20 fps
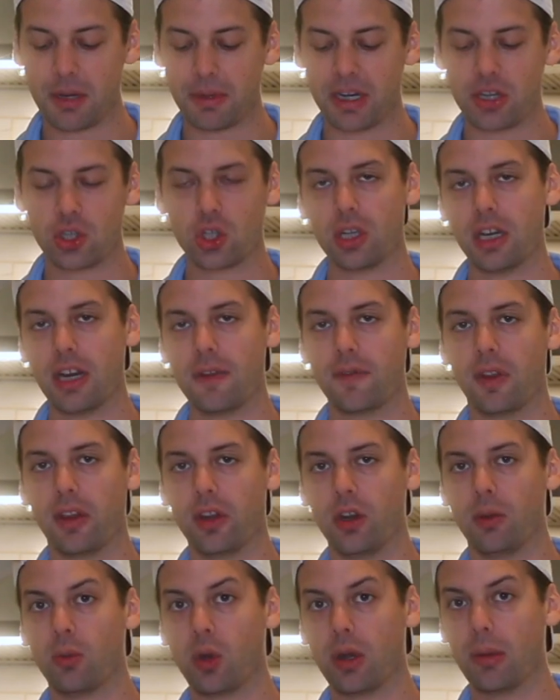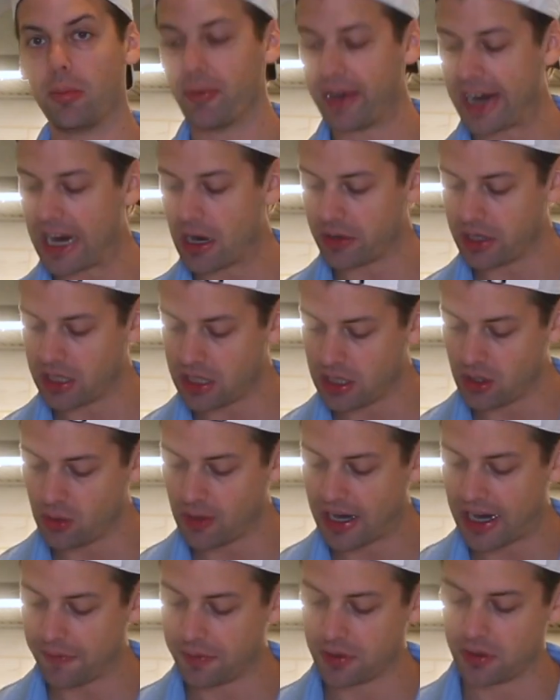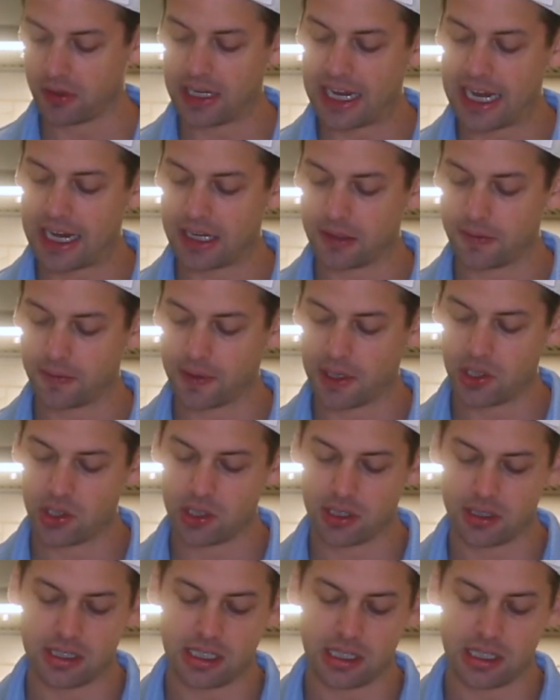but it should have a little more brown hue after the activation,